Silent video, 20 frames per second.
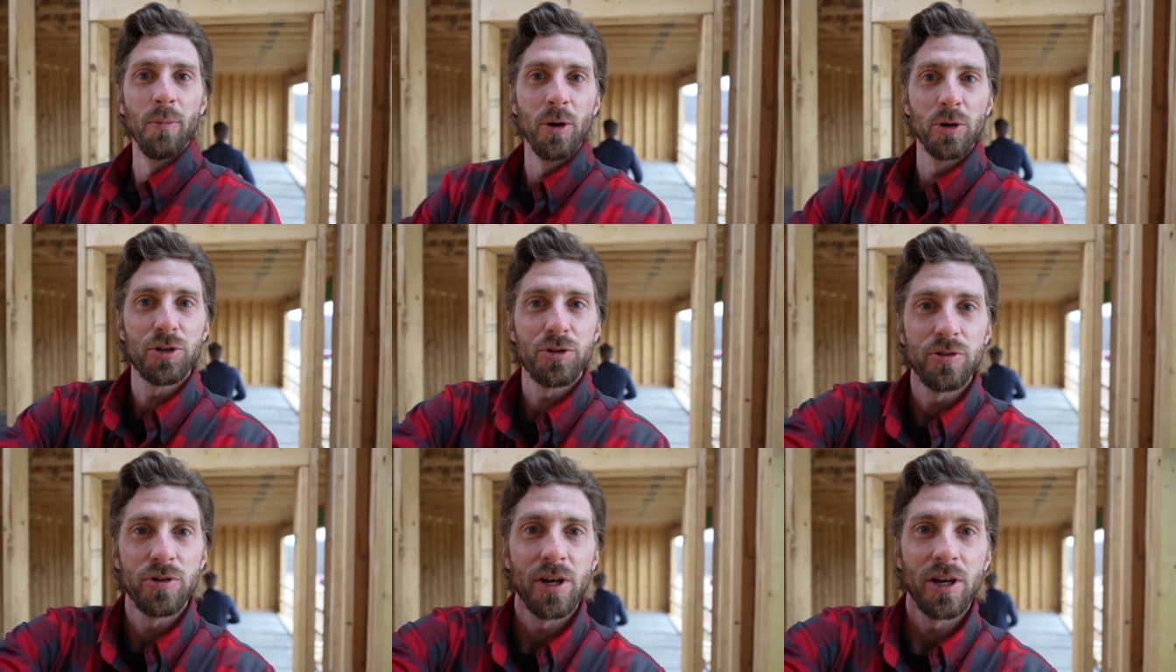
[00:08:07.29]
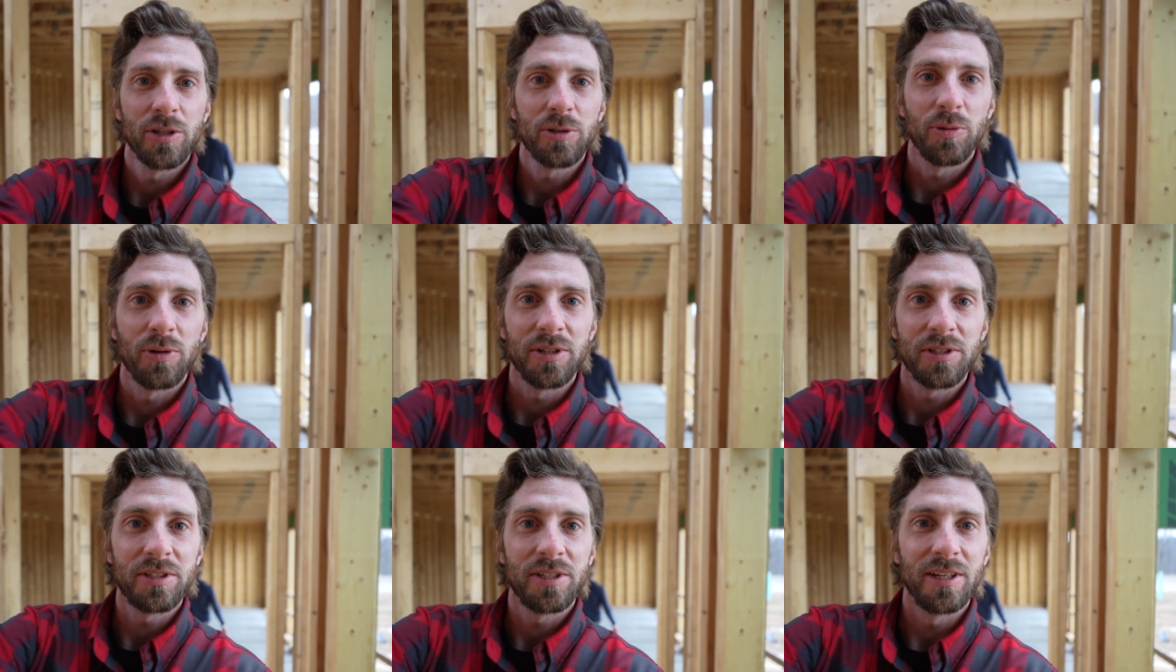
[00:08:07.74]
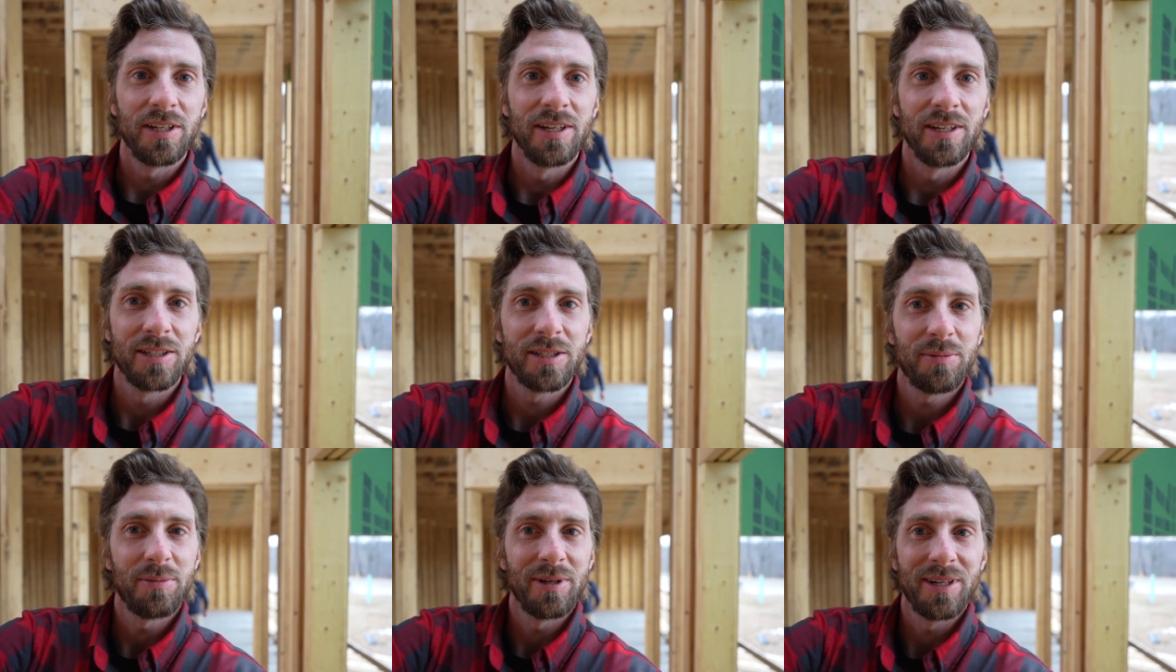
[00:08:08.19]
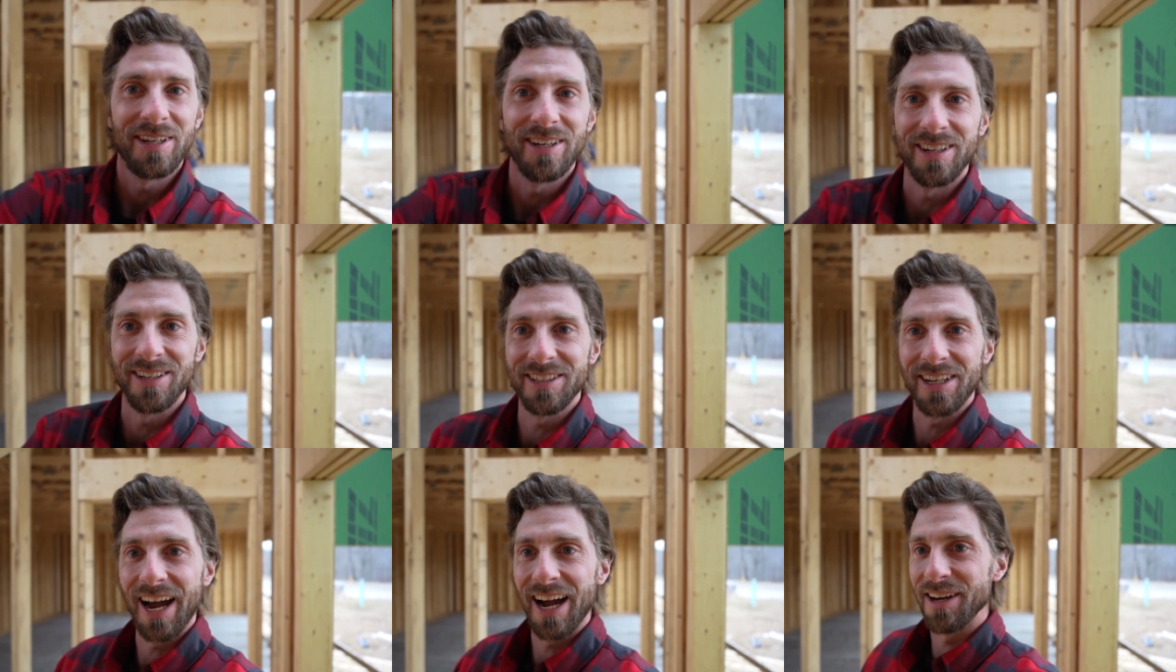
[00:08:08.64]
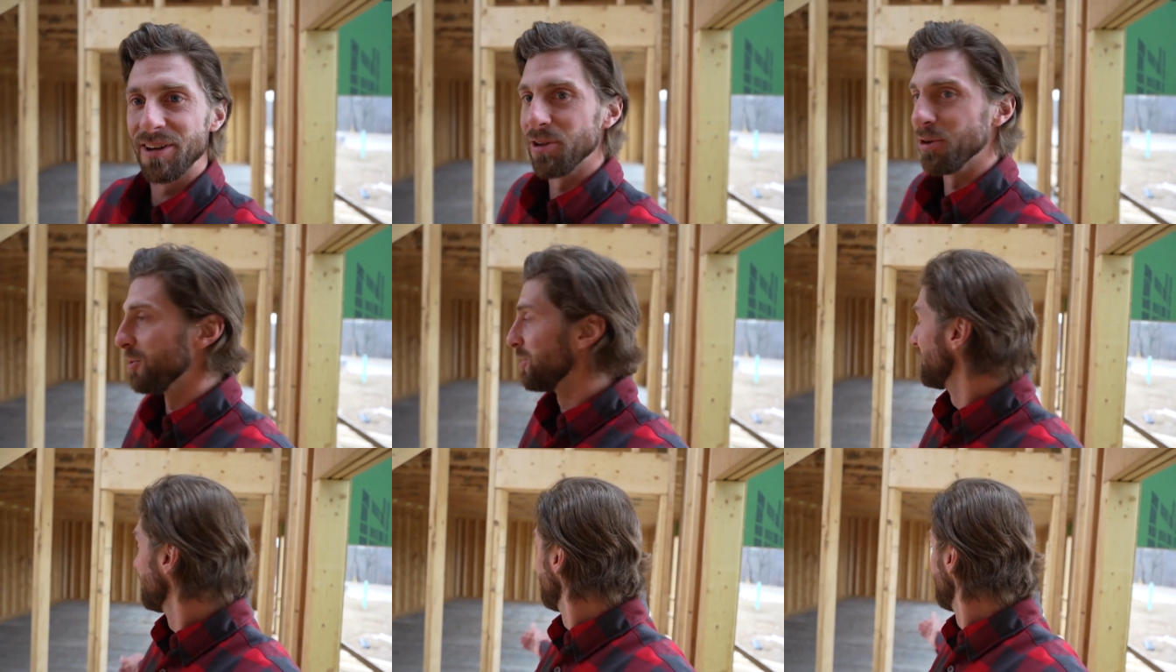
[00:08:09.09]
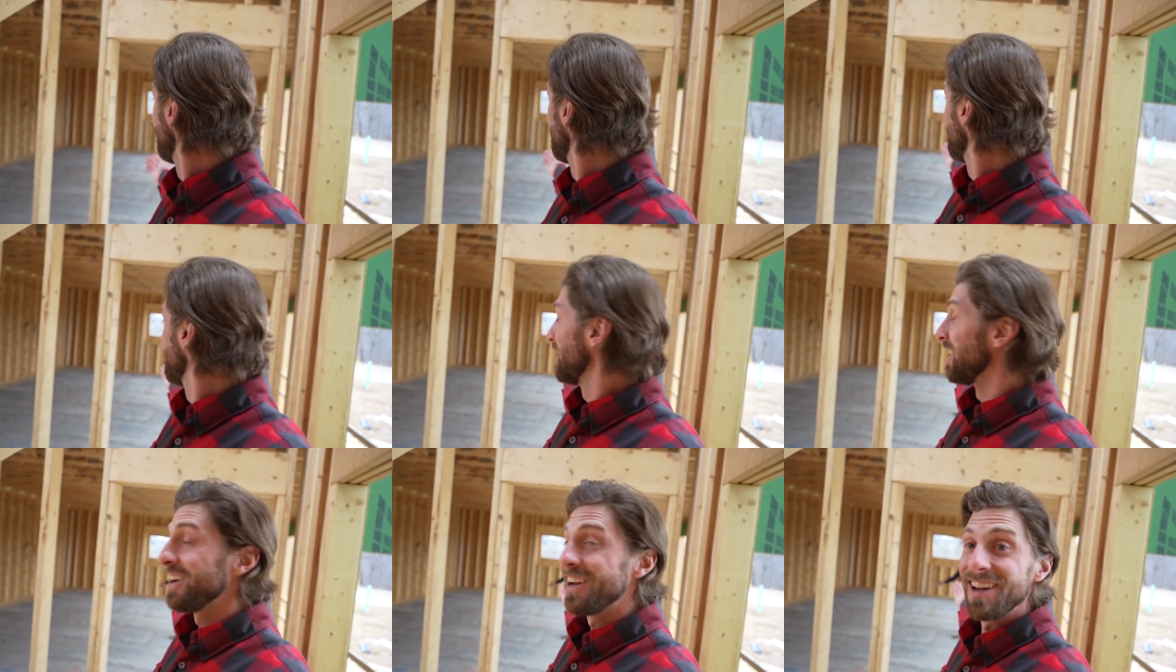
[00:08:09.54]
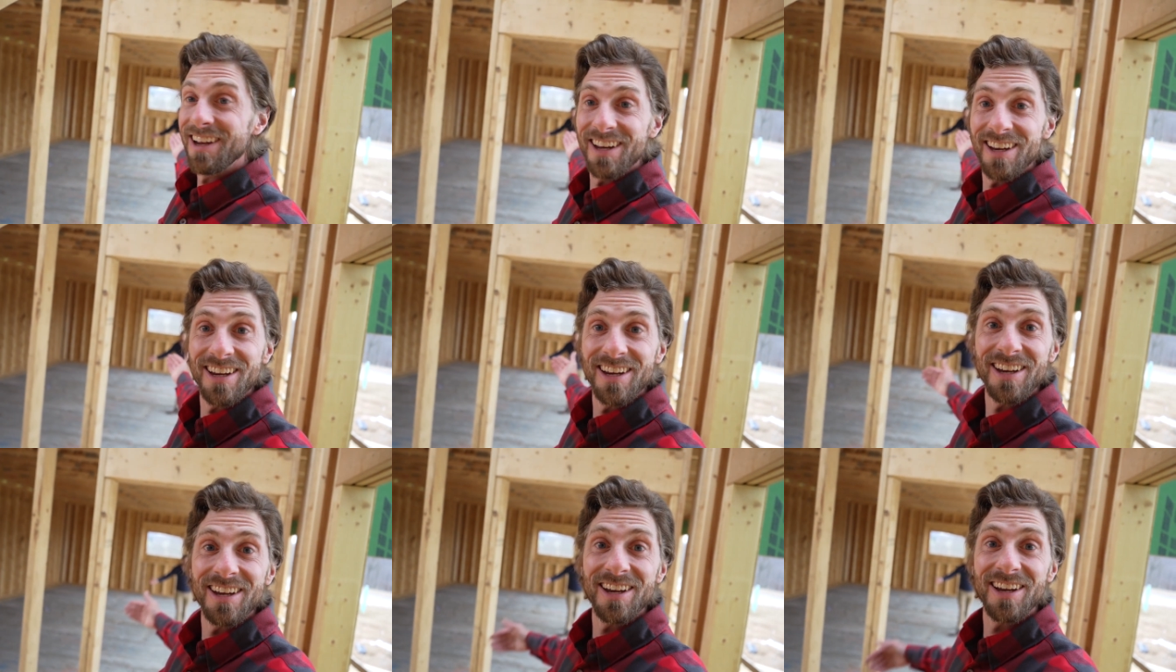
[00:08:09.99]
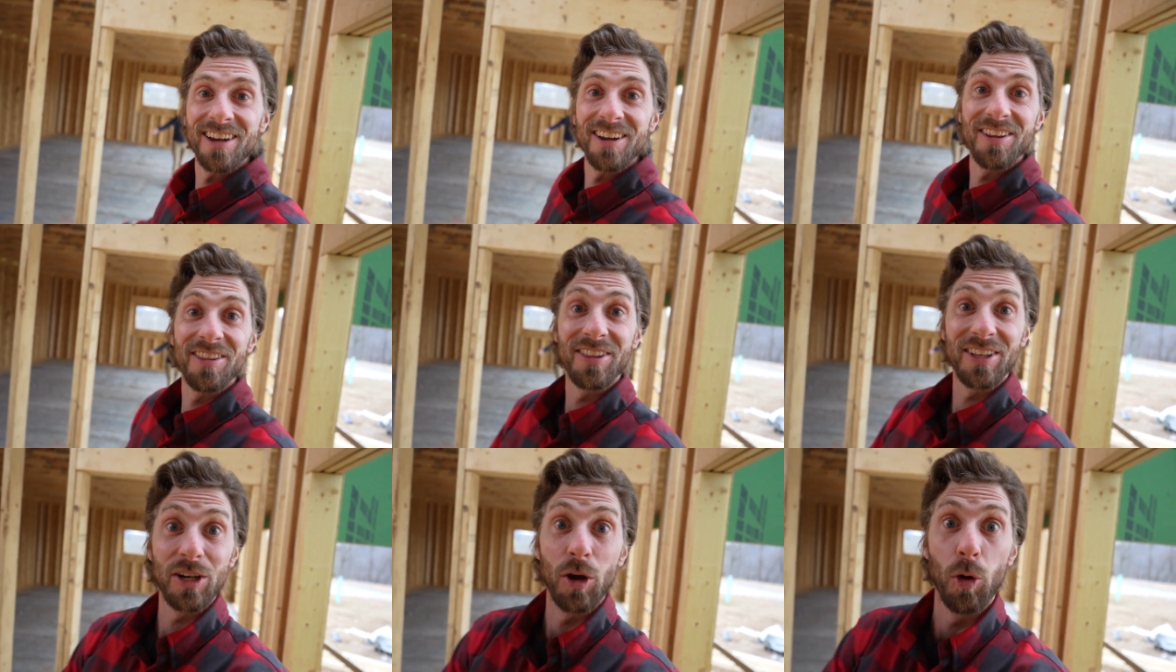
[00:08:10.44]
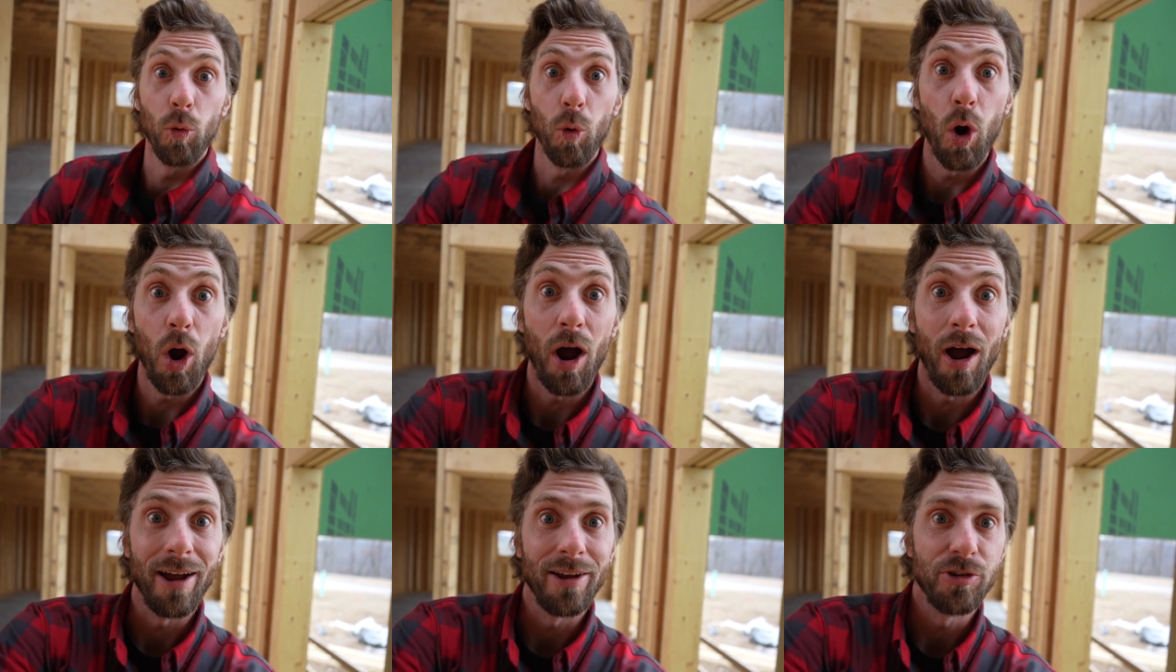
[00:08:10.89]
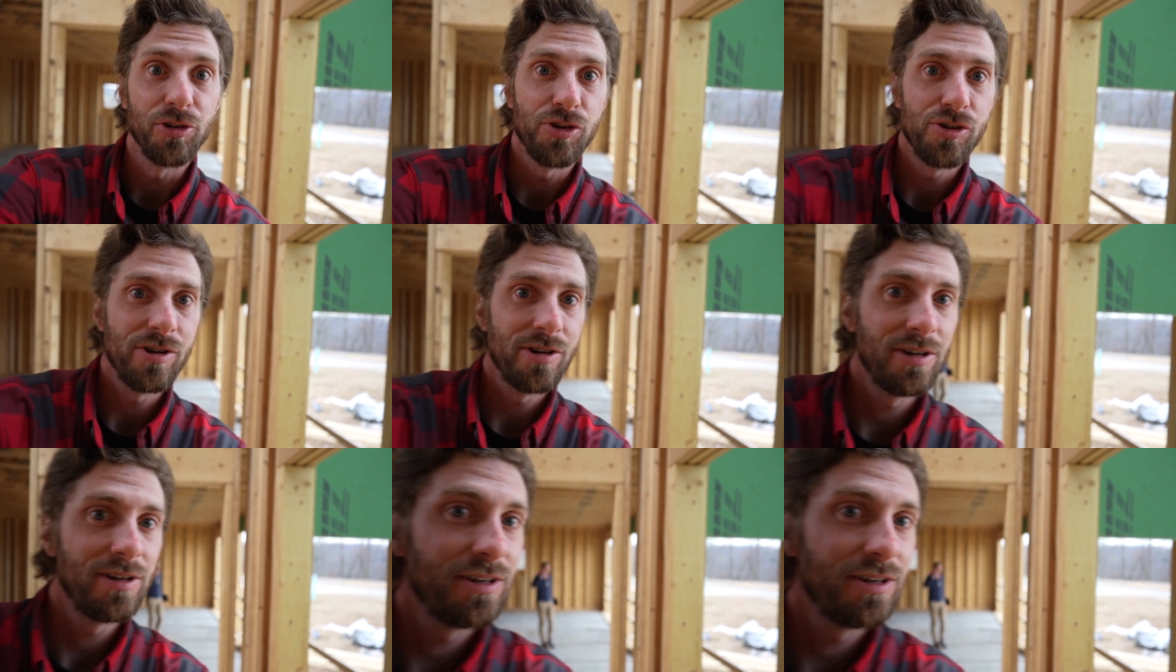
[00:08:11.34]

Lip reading: most of you guys want to see this because I do. The garage.